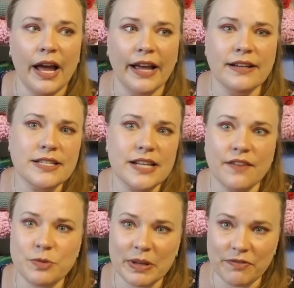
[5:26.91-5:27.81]
It doesn't
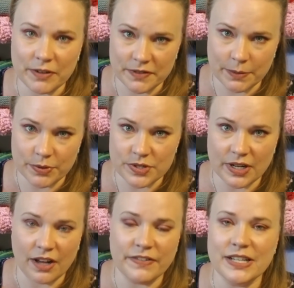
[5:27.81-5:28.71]
have to be 50% off.